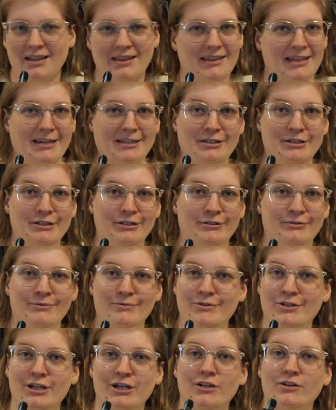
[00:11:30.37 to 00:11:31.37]
Thank you,
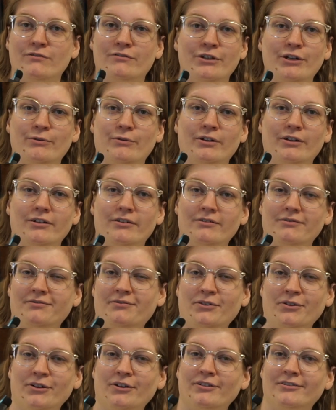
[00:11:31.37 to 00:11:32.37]
dear viewer,
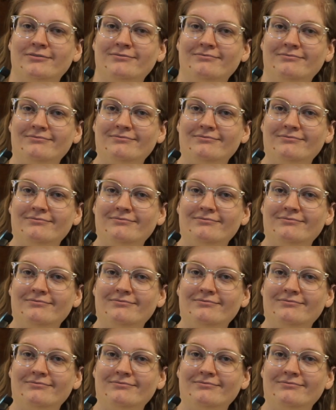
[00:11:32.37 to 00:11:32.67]
for